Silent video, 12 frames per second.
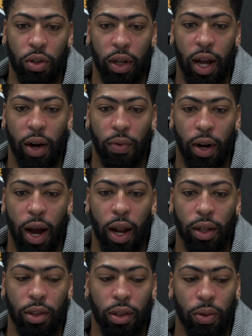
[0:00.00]
usually have when
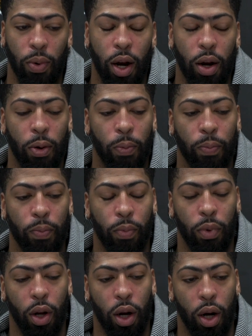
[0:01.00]
Alex is around.
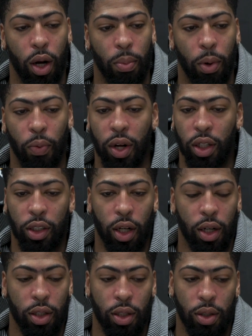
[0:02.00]
Uh, but we
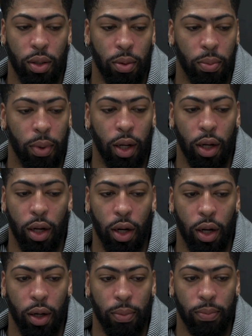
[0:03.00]
adjust. But, you
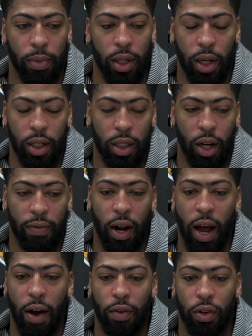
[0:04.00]
know, it, it's tough
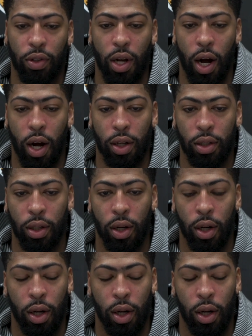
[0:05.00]
not having those guys.